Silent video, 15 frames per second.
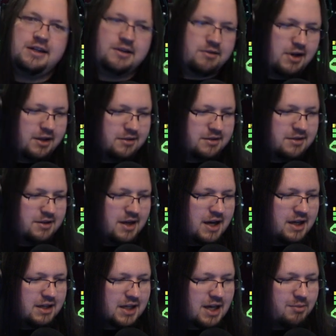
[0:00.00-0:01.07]
Alright?
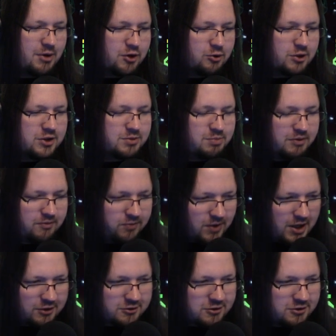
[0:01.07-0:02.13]
Keep it crisp and
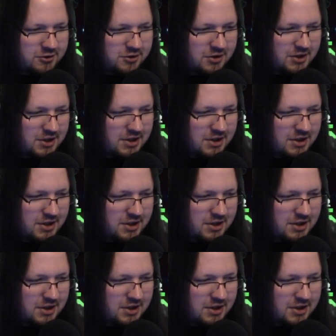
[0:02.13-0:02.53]
fresh.